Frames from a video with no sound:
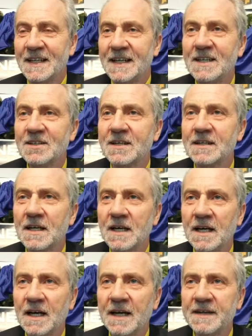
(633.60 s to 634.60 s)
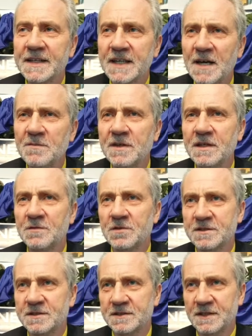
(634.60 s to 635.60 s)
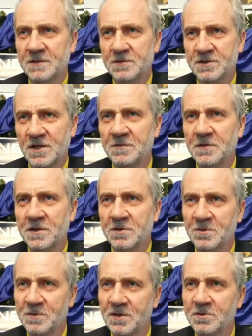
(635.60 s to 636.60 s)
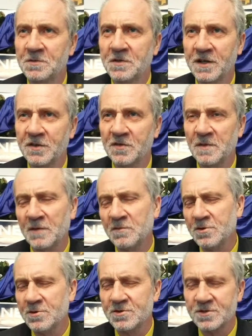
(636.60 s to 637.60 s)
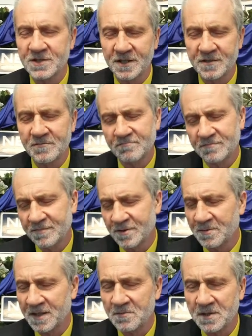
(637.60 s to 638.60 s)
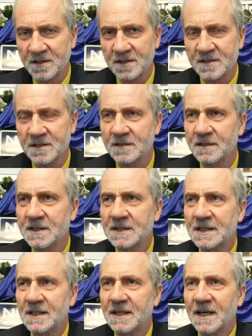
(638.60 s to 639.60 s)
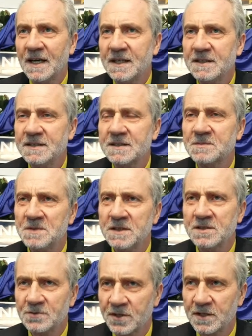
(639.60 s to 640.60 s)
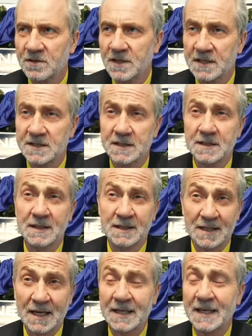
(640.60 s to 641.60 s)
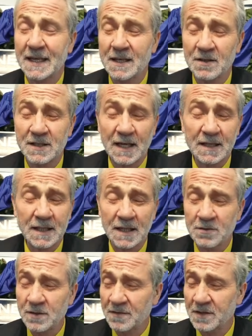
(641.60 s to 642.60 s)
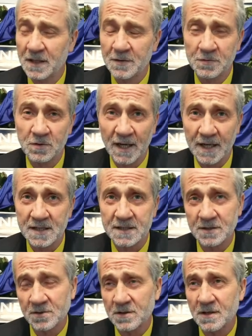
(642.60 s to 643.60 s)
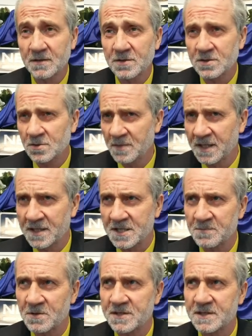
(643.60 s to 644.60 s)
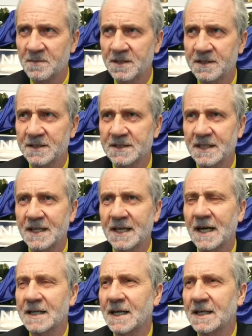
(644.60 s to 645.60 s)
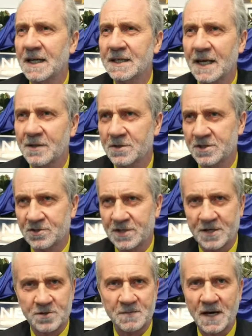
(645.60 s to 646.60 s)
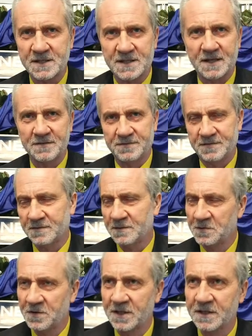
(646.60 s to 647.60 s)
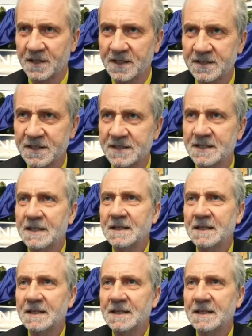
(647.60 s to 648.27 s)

Look, at the time when it was offered to me, a good friend of mine, we used to study, many years ago, and he says, please look into it. I said, look, I cannot, I do have really full hands, so many responsibilities, and I cannot stretch myself further. He says,